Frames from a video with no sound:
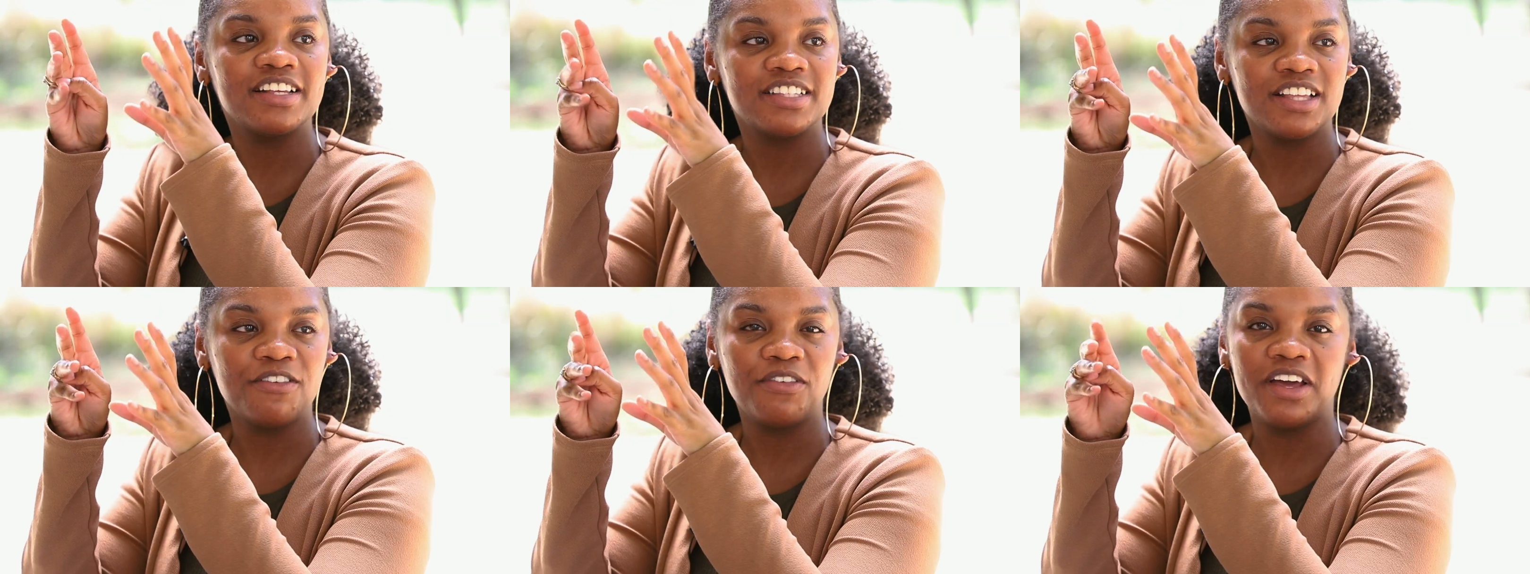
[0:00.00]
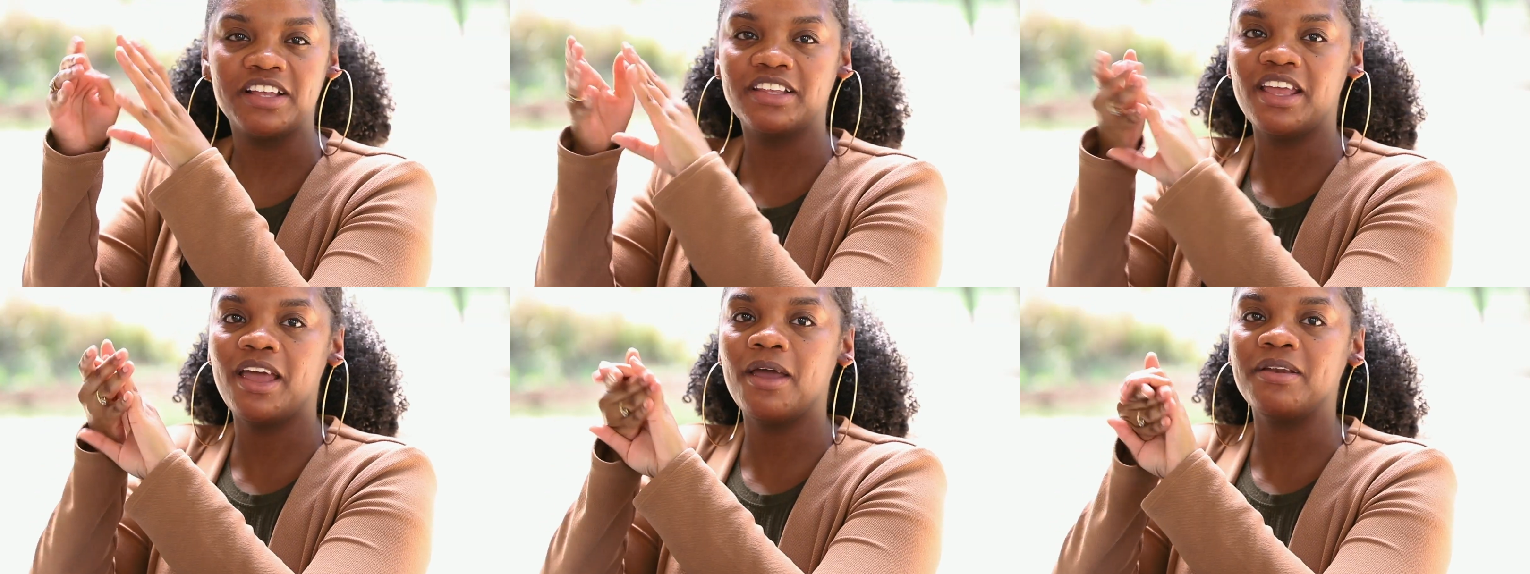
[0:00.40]
and stuff
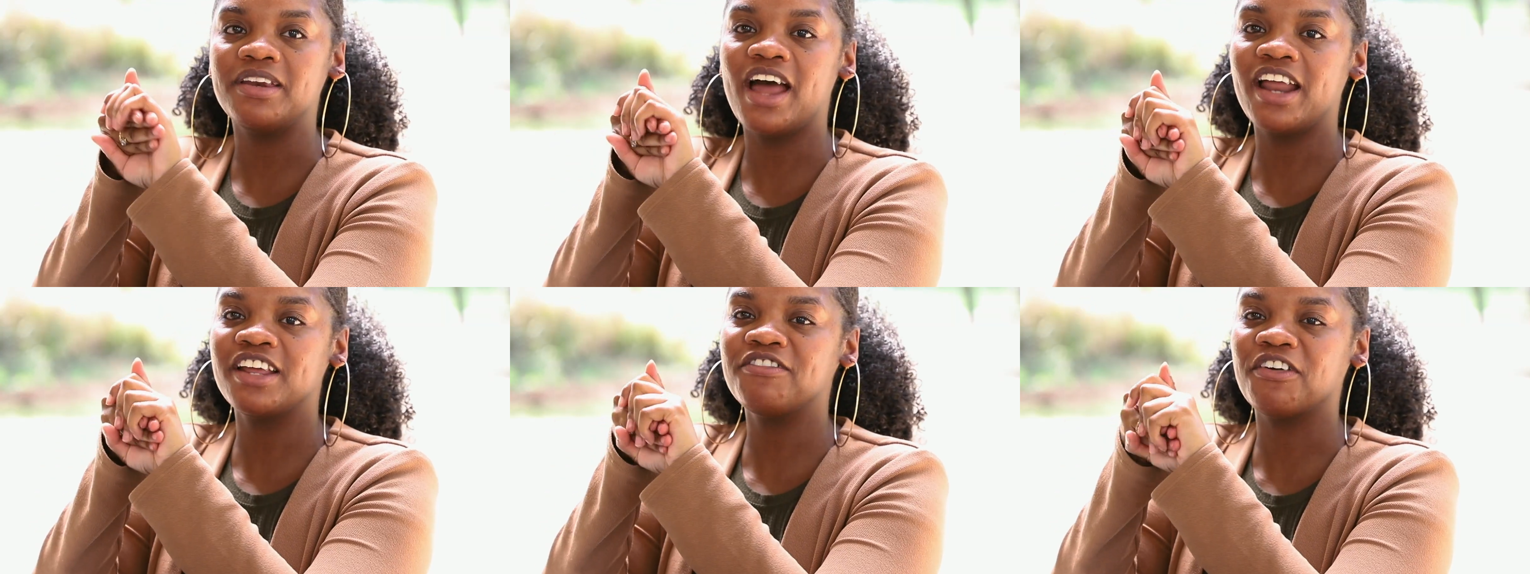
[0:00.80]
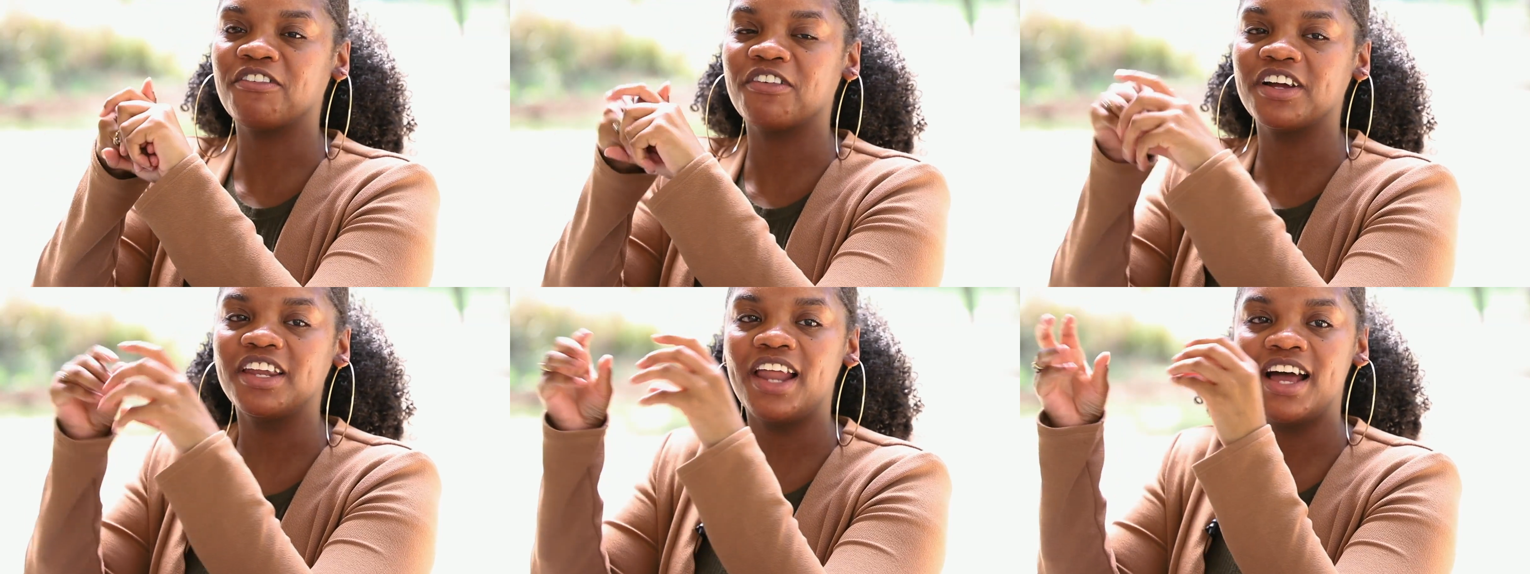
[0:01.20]
like that, not
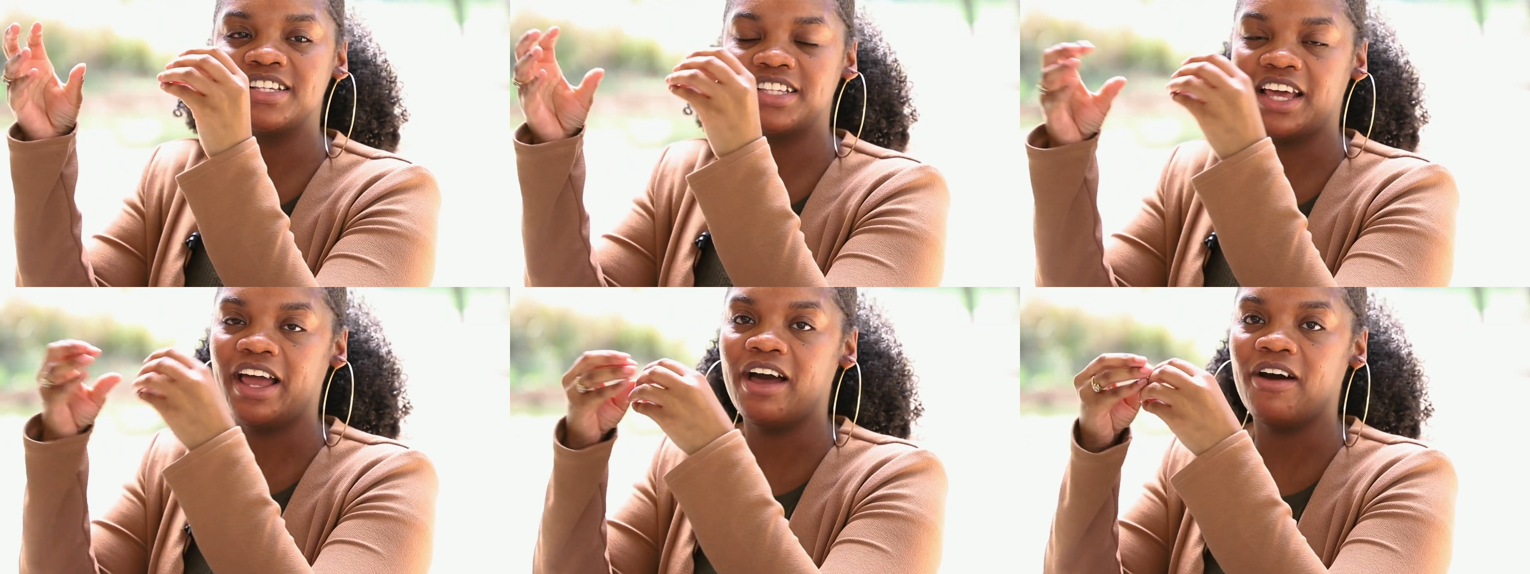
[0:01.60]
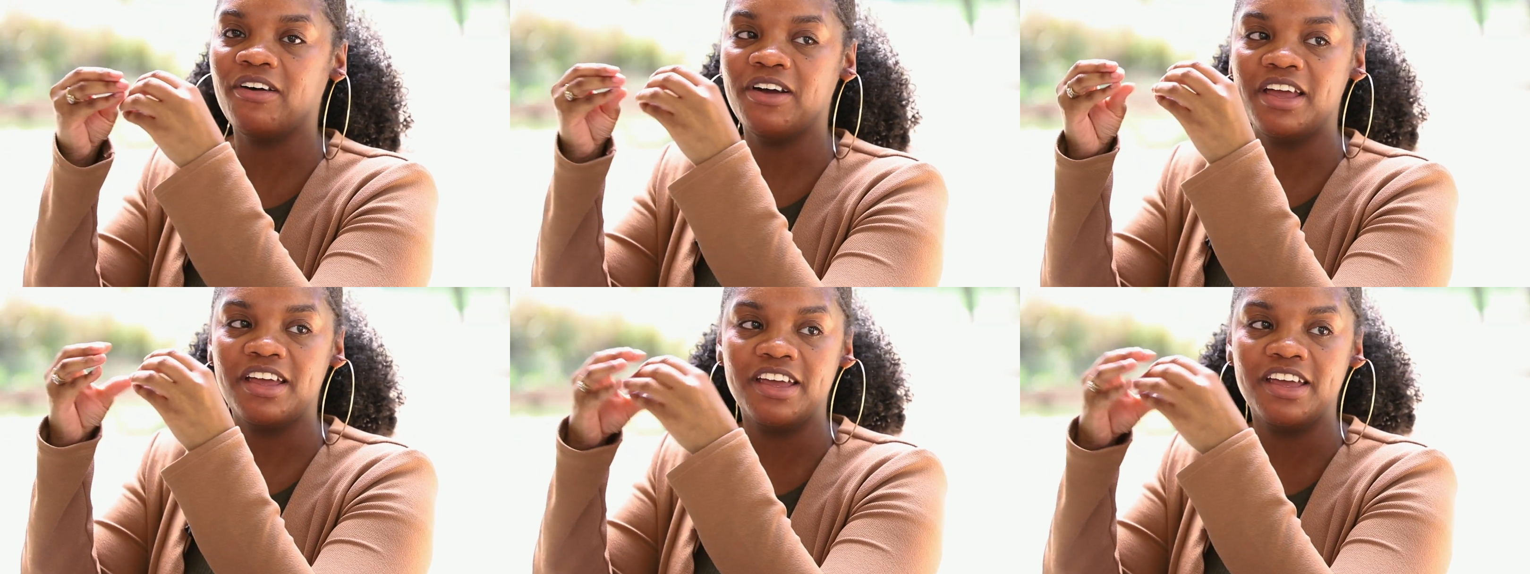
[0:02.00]
even realizing how